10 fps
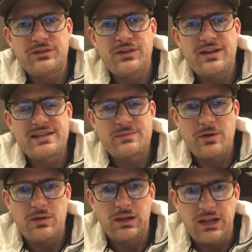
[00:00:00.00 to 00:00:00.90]
to you guys
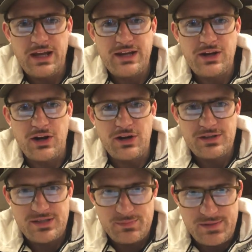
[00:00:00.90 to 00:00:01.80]
about
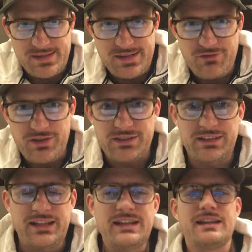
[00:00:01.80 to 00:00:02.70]
Lionheart
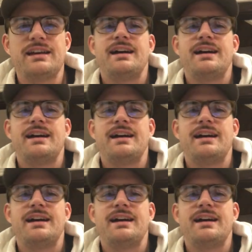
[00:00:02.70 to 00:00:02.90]
specifically.